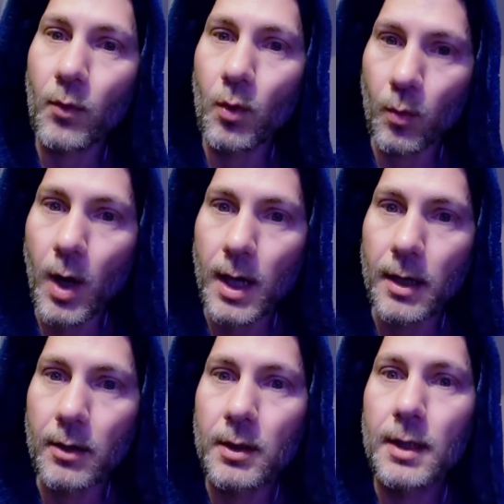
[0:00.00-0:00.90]
for a
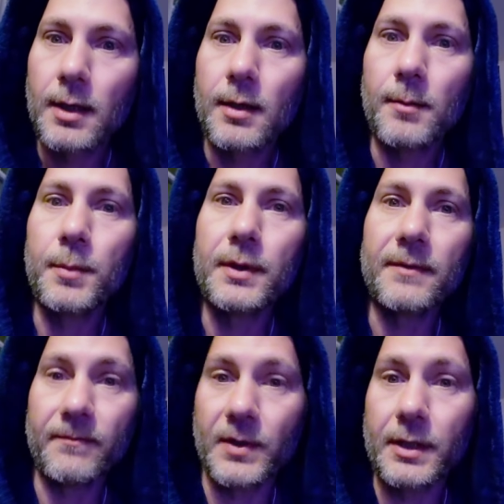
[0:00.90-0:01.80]
while,
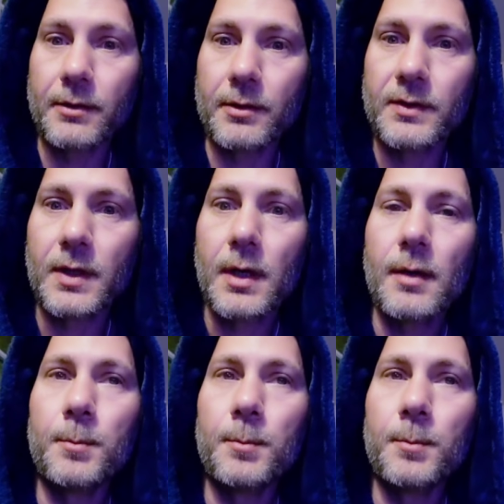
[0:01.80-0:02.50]
but years.